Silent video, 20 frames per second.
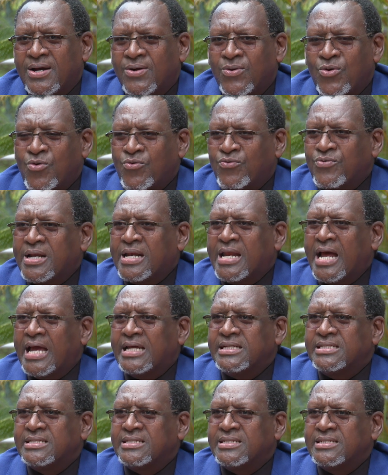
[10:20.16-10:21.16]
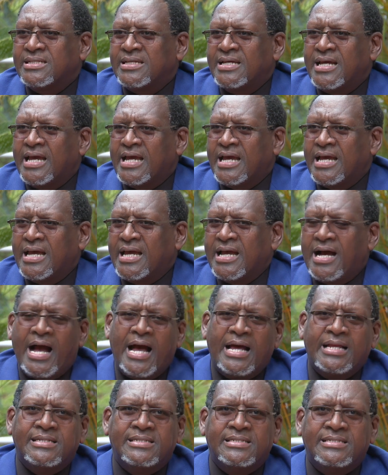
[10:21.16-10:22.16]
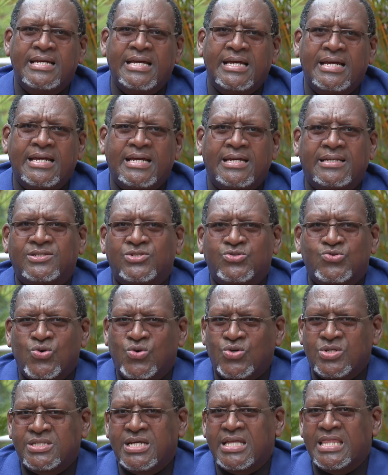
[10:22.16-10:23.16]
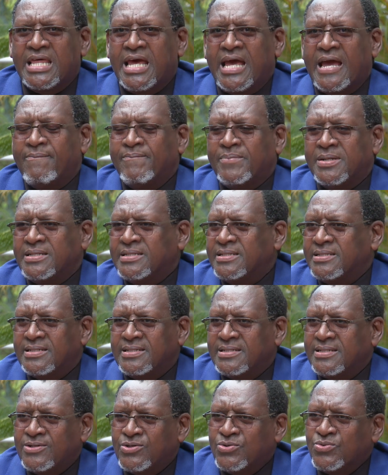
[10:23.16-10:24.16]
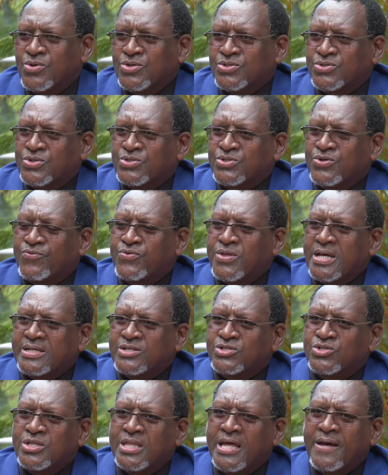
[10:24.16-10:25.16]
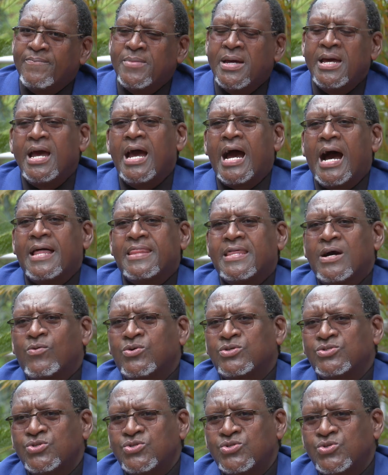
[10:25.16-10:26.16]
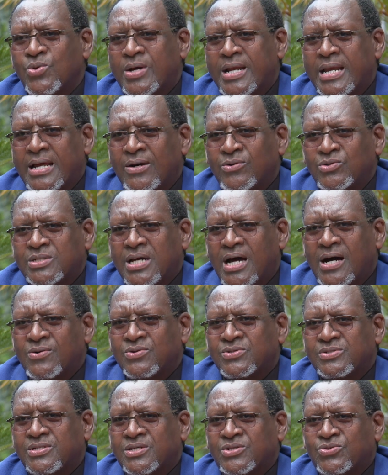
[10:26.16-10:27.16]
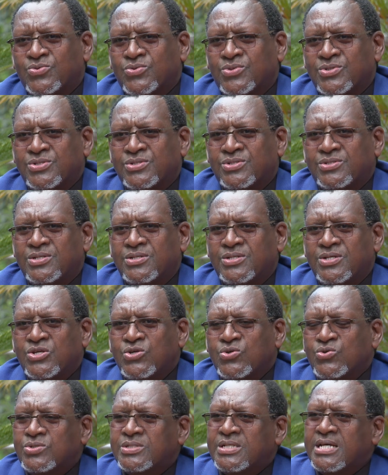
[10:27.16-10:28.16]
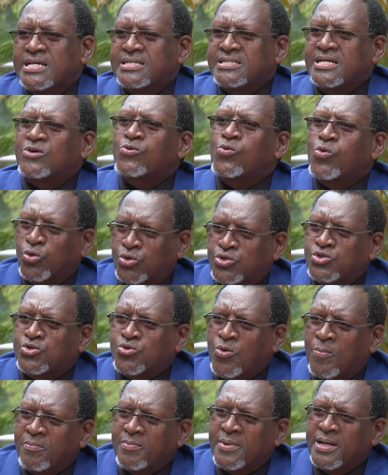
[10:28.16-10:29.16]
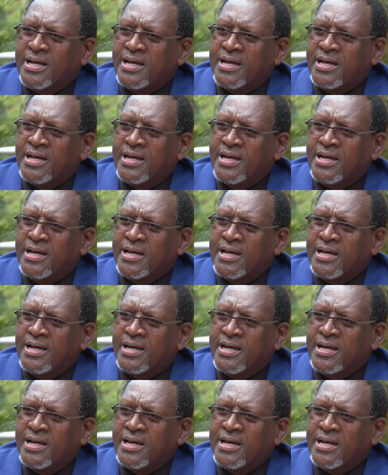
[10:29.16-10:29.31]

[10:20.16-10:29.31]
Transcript: overnight and torture them and do all sorts of things to them. And there was also an outhouse that was used as a courtroom.